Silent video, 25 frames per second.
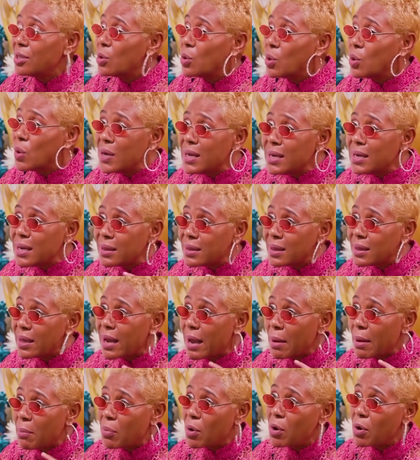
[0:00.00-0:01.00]
The only
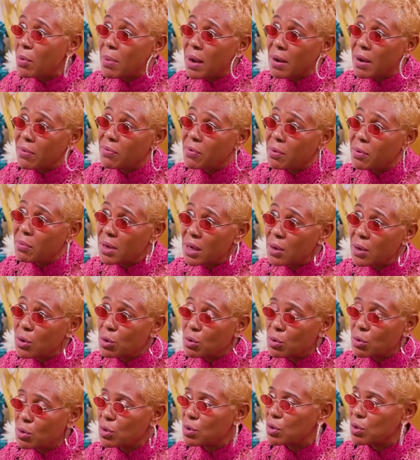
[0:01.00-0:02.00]
thing I brought back from
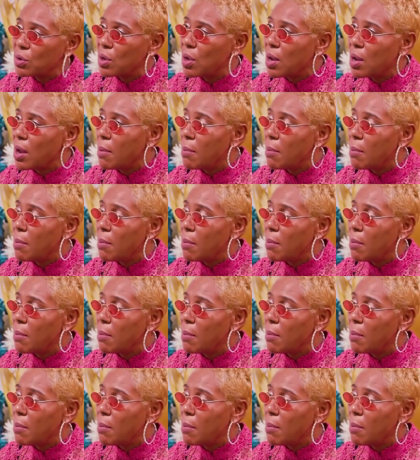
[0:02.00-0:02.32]
Lagos was